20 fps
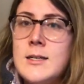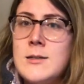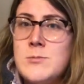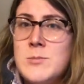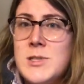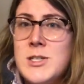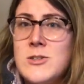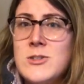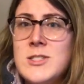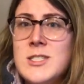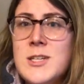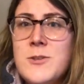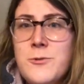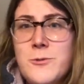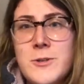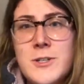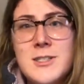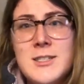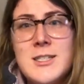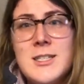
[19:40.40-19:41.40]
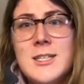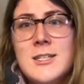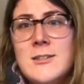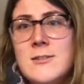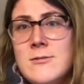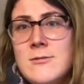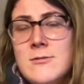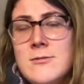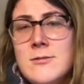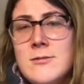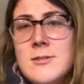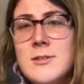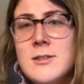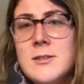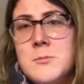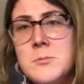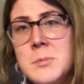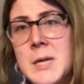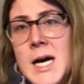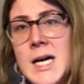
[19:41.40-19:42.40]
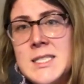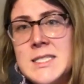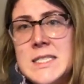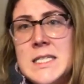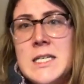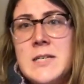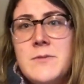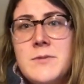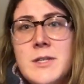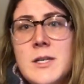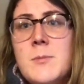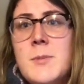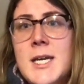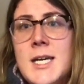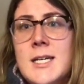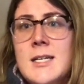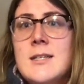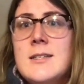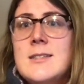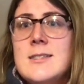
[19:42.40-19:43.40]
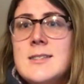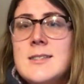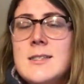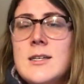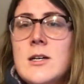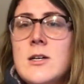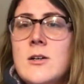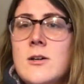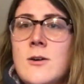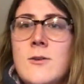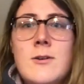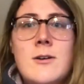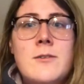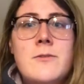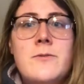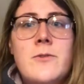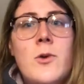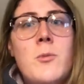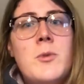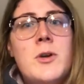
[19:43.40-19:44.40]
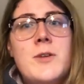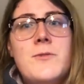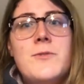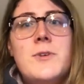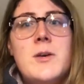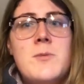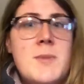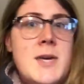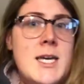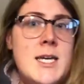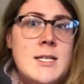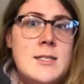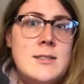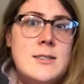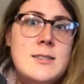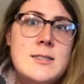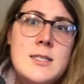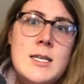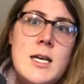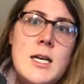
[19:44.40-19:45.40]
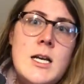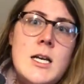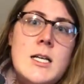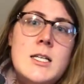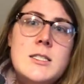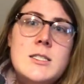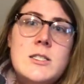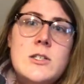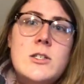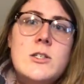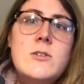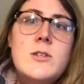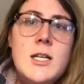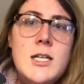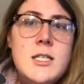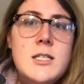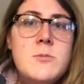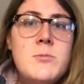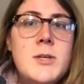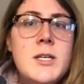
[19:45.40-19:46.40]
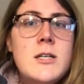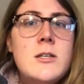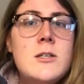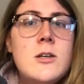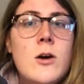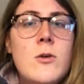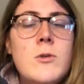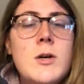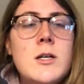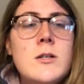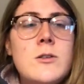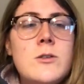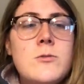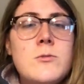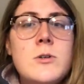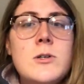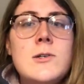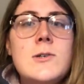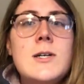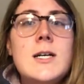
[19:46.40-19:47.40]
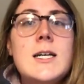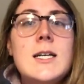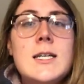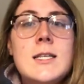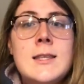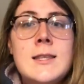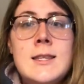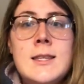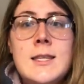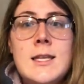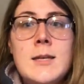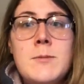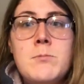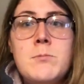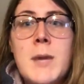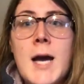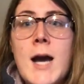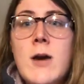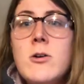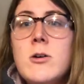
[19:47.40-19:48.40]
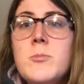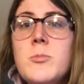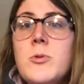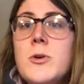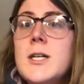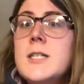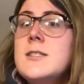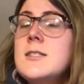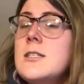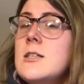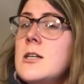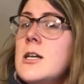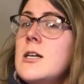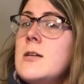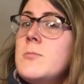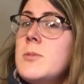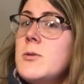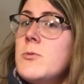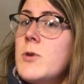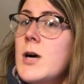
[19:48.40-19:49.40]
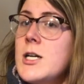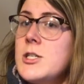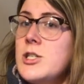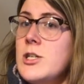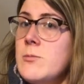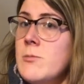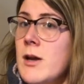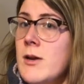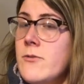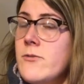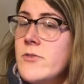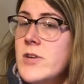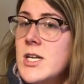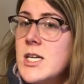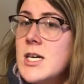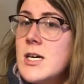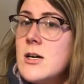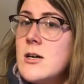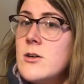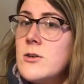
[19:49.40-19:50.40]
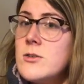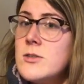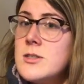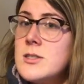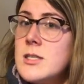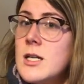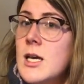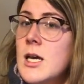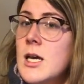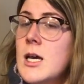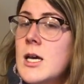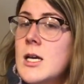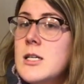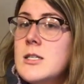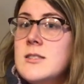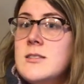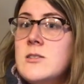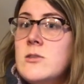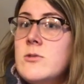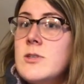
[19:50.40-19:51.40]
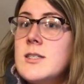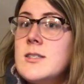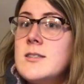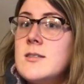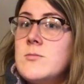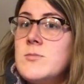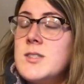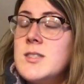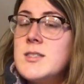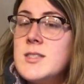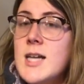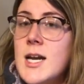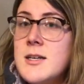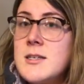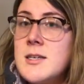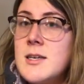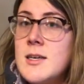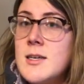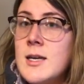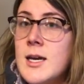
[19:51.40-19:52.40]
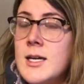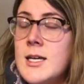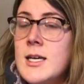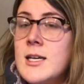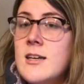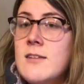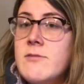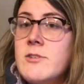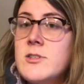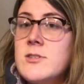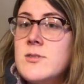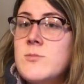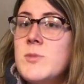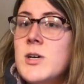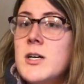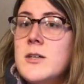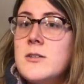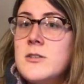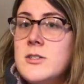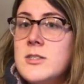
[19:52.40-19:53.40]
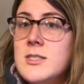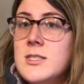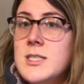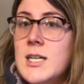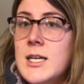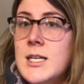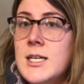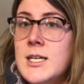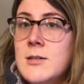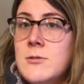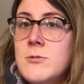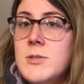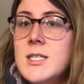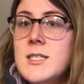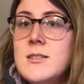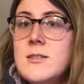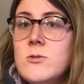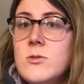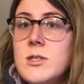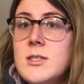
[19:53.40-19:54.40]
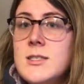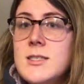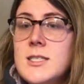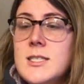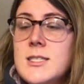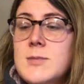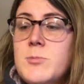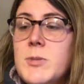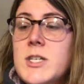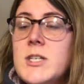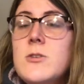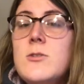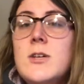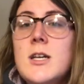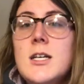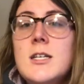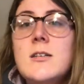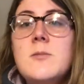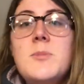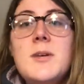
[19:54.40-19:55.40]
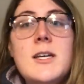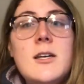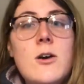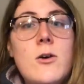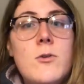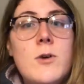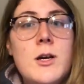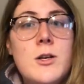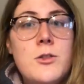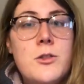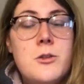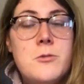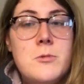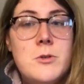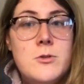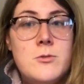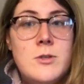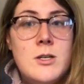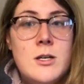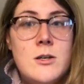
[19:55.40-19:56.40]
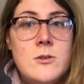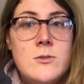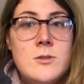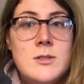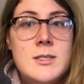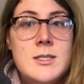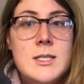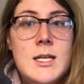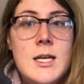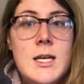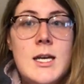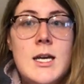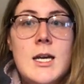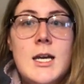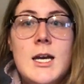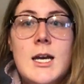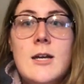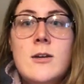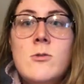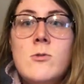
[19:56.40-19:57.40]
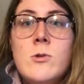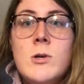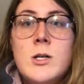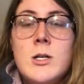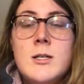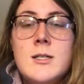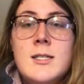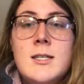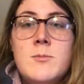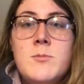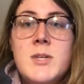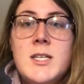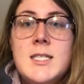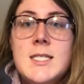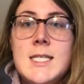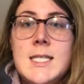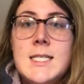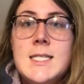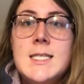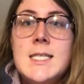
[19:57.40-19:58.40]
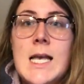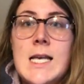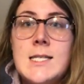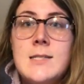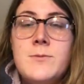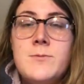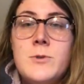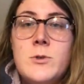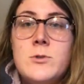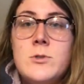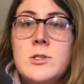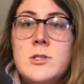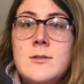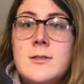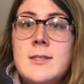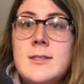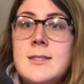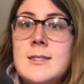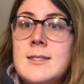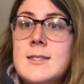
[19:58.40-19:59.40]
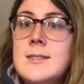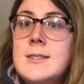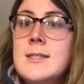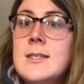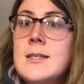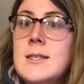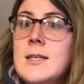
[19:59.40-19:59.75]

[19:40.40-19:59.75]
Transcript: They're different than positive commands or affirmative commands. So you need to be going through the PowerPoints, you need to be watching my videos, doing some studying. I can give you some other studying resources, but you need to be going through those in order to be successful during this